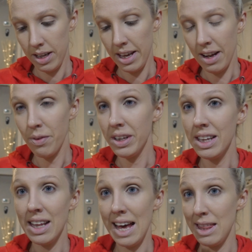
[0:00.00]
And I
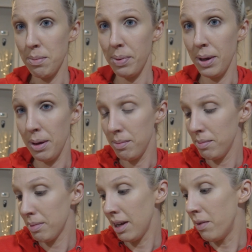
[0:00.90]
really like the pump.
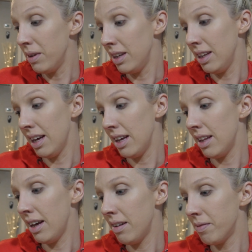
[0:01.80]
I really like that.